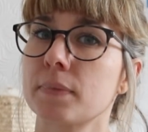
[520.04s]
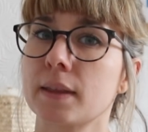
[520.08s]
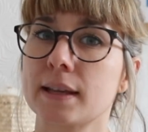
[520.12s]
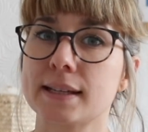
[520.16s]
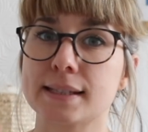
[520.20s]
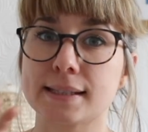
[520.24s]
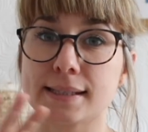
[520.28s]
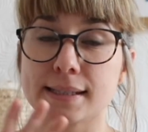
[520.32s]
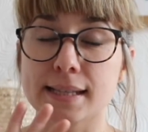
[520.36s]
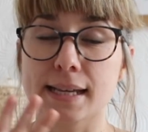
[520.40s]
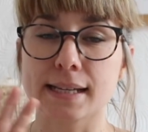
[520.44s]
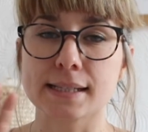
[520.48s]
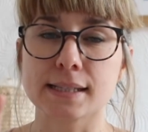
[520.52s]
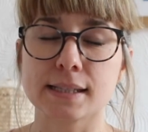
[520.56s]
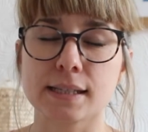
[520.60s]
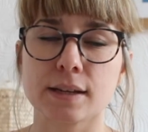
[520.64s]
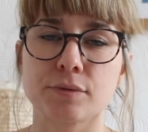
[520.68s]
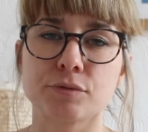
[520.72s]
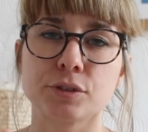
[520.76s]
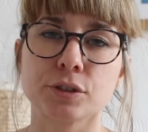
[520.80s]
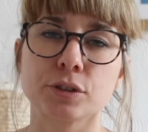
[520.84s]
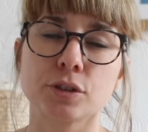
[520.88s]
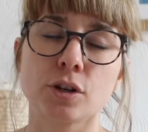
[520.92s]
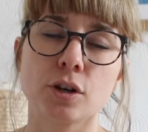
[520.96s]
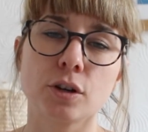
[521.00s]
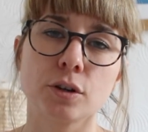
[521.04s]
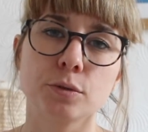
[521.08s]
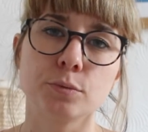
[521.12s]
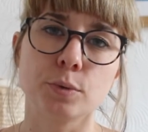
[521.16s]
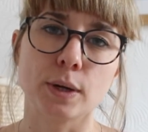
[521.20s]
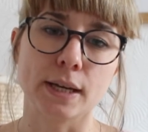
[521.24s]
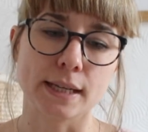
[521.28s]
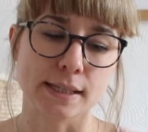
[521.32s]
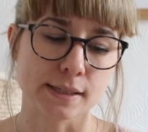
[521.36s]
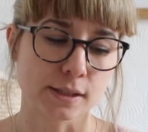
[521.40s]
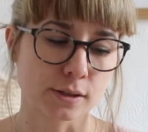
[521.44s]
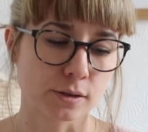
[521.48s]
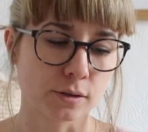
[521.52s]
6 different
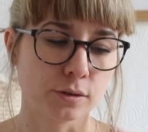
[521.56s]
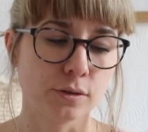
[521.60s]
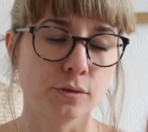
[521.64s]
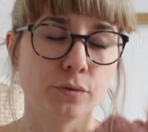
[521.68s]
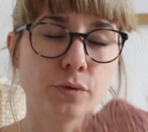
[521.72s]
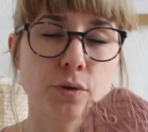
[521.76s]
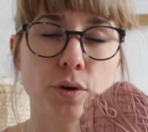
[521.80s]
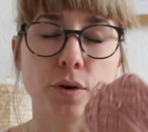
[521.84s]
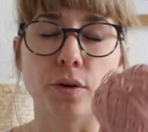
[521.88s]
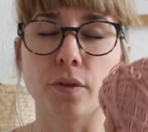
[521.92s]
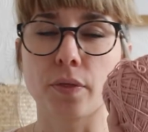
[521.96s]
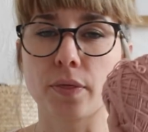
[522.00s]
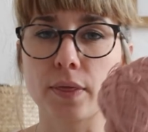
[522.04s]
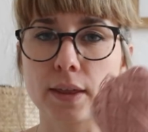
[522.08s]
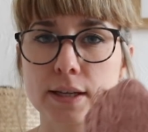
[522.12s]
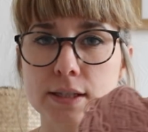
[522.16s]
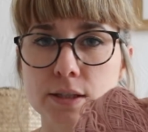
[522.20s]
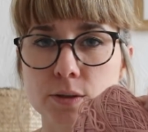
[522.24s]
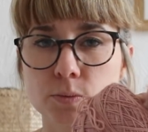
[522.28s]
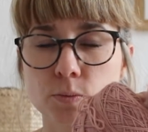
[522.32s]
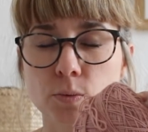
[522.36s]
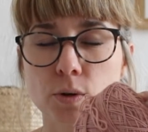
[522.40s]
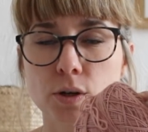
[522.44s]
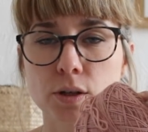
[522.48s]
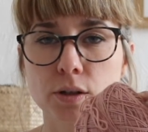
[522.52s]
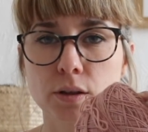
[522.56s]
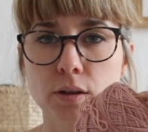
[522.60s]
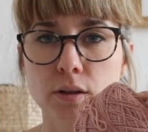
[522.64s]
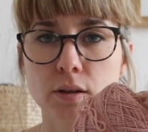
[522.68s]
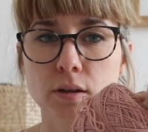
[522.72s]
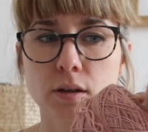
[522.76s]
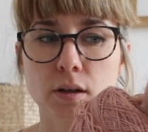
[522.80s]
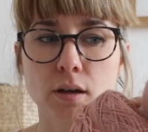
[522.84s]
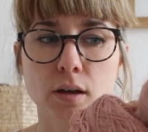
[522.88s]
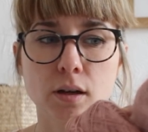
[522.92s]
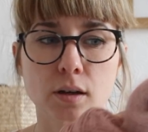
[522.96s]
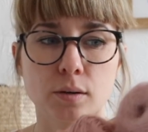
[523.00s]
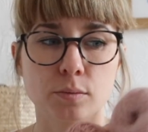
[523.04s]
colorways. So you've got this one,
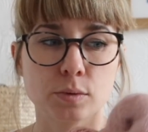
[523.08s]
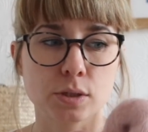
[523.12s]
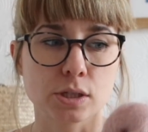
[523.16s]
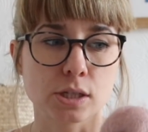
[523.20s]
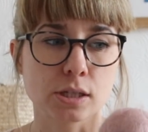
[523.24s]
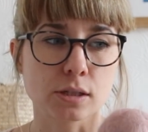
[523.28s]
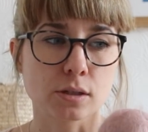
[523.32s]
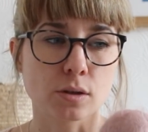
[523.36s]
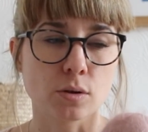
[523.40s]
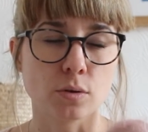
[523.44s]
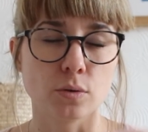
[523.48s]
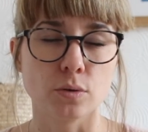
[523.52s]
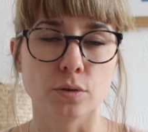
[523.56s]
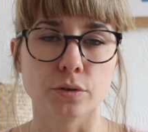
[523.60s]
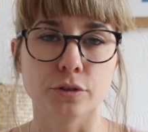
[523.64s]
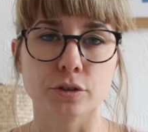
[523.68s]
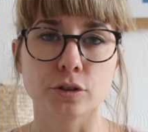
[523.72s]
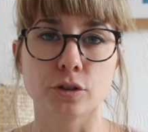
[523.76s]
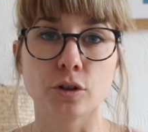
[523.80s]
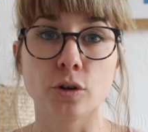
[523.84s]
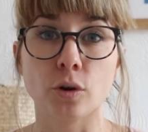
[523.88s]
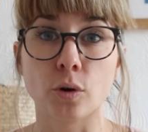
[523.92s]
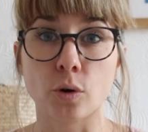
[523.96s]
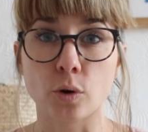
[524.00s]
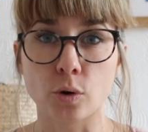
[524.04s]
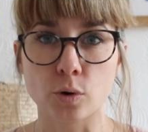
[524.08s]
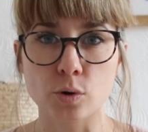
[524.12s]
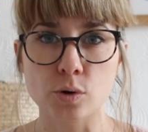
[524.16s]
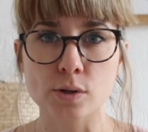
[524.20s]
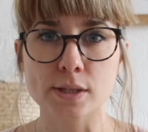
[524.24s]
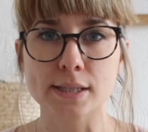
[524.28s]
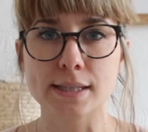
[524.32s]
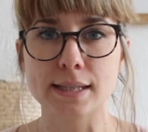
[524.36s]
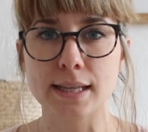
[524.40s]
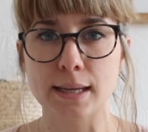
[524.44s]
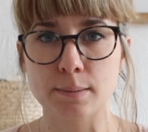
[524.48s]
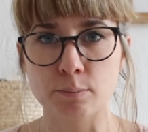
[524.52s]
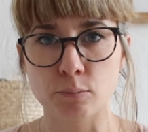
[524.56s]
which is called Rose
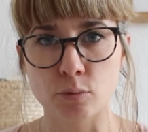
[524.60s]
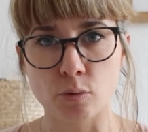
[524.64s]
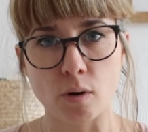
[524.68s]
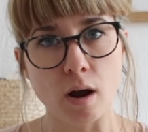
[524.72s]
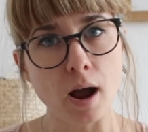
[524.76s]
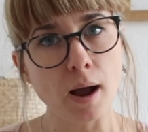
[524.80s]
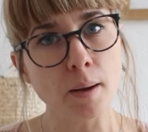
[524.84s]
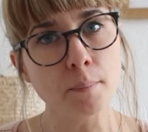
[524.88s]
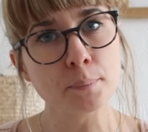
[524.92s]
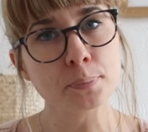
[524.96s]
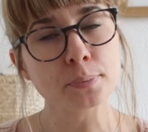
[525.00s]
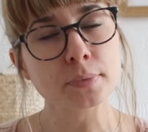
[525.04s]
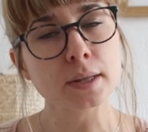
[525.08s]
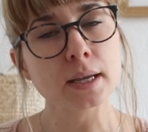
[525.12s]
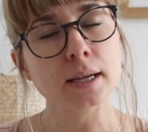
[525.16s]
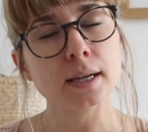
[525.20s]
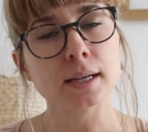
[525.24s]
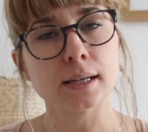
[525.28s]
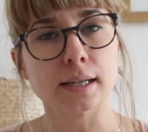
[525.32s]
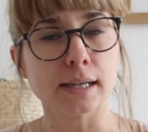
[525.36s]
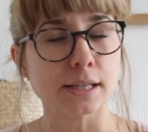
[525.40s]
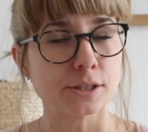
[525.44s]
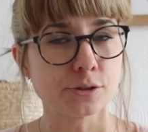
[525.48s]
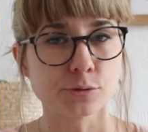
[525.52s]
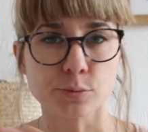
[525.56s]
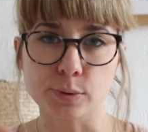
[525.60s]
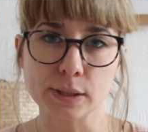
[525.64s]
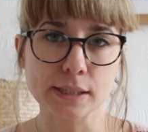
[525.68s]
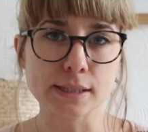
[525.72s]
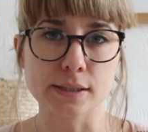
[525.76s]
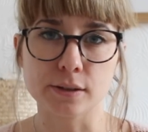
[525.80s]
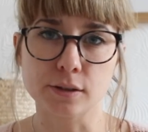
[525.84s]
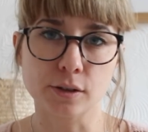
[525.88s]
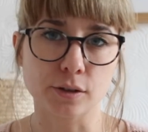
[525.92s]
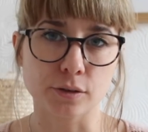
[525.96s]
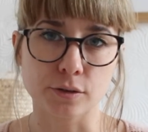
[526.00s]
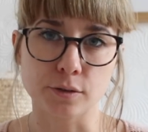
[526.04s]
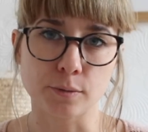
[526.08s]
des Bois. It's
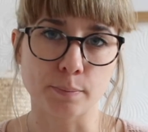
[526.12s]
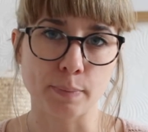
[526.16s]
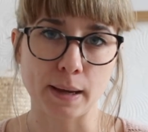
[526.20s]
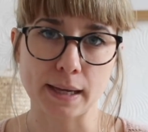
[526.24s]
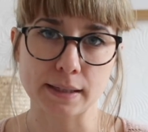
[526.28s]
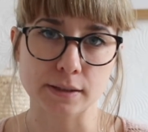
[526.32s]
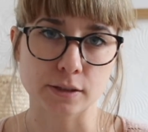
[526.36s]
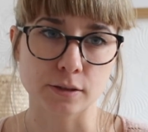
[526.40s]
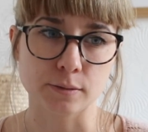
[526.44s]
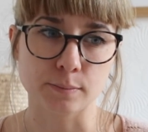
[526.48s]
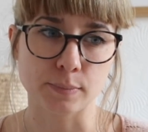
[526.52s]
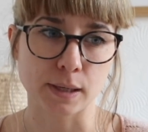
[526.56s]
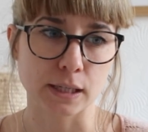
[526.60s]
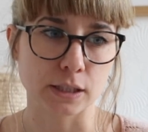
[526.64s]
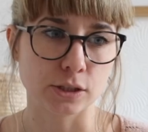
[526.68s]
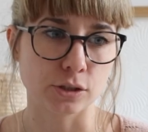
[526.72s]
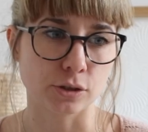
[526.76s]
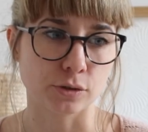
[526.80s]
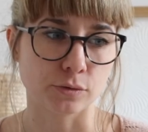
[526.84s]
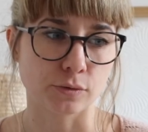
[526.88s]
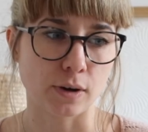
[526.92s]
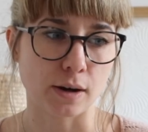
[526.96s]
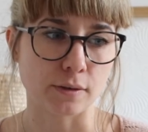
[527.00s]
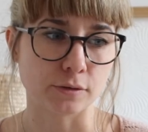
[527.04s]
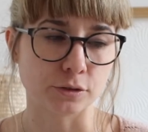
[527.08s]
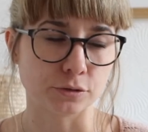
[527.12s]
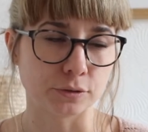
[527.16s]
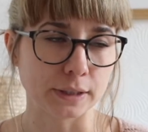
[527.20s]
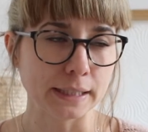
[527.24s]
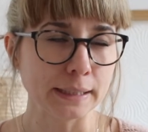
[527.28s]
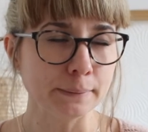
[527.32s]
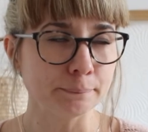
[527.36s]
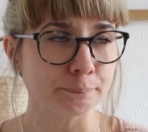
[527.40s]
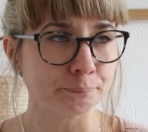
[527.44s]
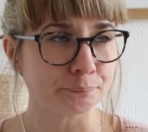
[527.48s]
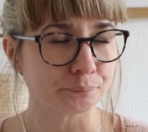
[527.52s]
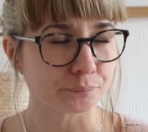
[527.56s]
written on the pattern page on Ravelry.